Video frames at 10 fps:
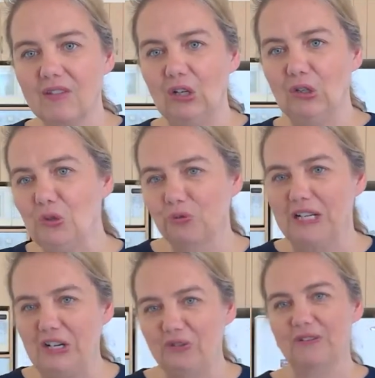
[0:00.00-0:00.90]
Ooh,
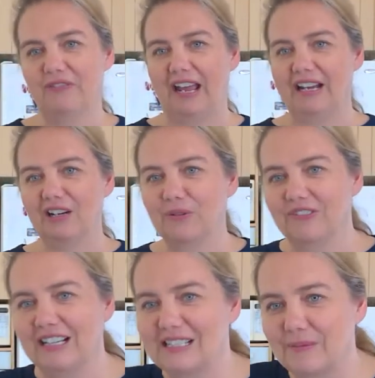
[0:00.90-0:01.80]
Reno, Nevada. We've
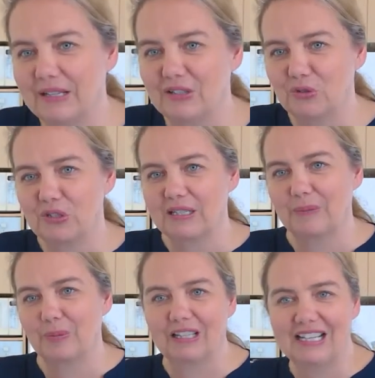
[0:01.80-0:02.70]
got some
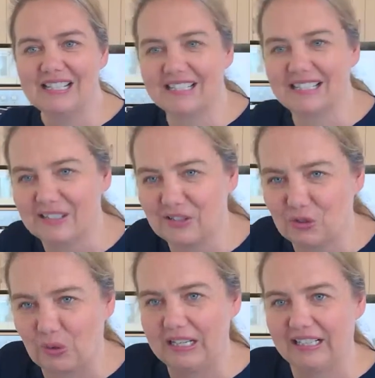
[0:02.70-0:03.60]
interesting places
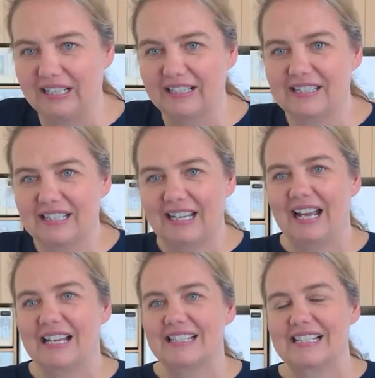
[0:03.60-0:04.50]
joining us.
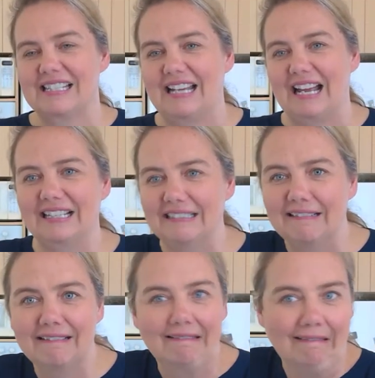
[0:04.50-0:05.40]
Kazakhstan.
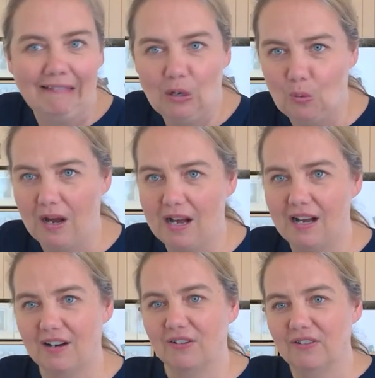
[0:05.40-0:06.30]

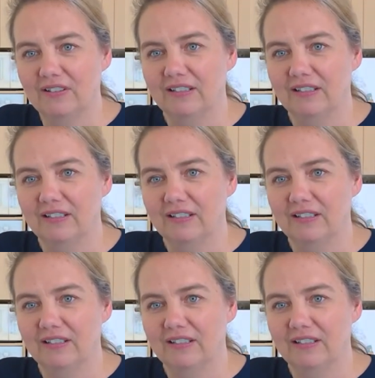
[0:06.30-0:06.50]
Wow.